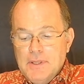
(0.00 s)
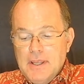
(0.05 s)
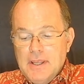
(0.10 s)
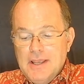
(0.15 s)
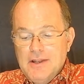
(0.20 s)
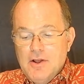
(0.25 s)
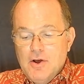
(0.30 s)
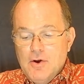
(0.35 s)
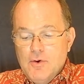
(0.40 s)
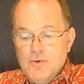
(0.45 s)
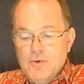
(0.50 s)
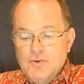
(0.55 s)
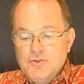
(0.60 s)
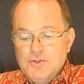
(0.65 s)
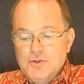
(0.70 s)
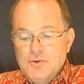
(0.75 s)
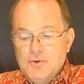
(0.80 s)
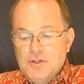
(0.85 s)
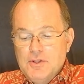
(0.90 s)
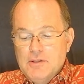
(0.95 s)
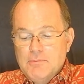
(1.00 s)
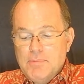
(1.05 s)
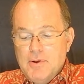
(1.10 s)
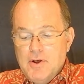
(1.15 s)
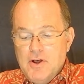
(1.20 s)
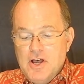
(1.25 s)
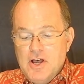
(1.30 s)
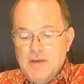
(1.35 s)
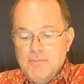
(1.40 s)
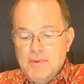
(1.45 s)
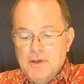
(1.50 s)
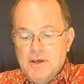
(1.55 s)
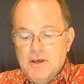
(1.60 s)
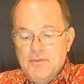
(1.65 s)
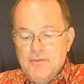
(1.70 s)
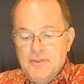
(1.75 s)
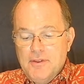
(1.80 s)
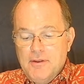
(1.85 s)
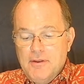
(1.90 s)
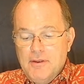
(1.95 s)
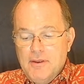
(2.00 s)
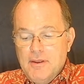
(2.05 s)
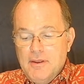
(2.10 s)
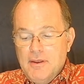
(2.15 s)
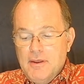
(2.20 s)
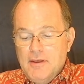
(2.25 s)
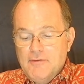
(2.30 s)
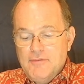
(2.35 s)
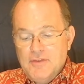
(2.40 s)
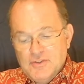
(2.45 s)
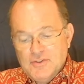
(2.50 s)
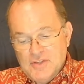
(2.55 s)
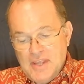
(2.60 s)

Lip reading: and hold you in the palm of his